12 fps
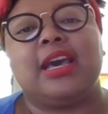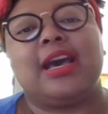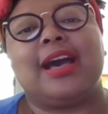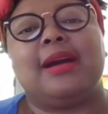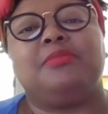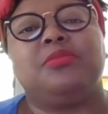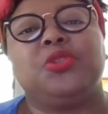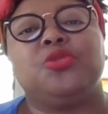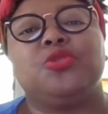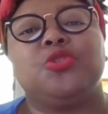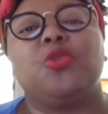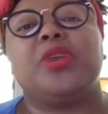um,
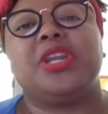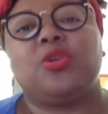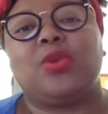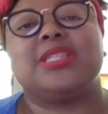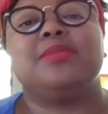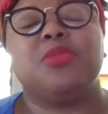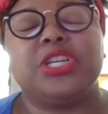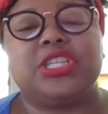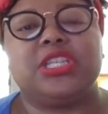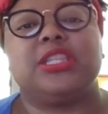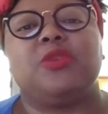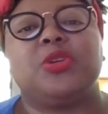you know, when it was
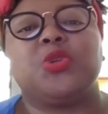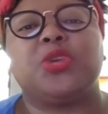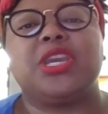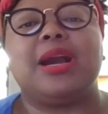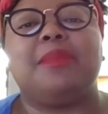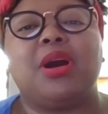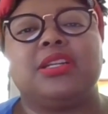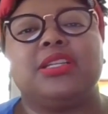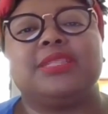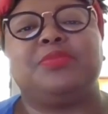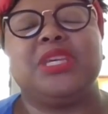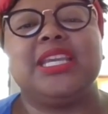emerging, they were talking about it
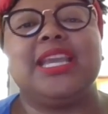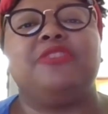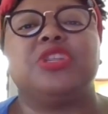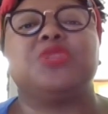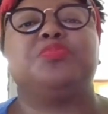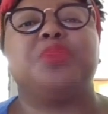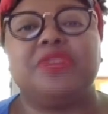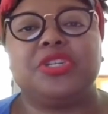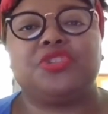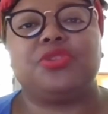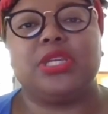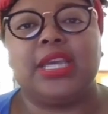it being a
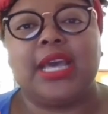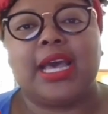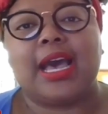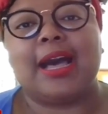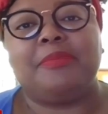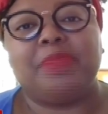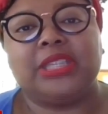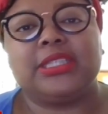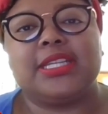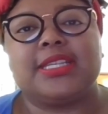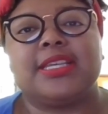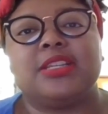respiratory um, illness.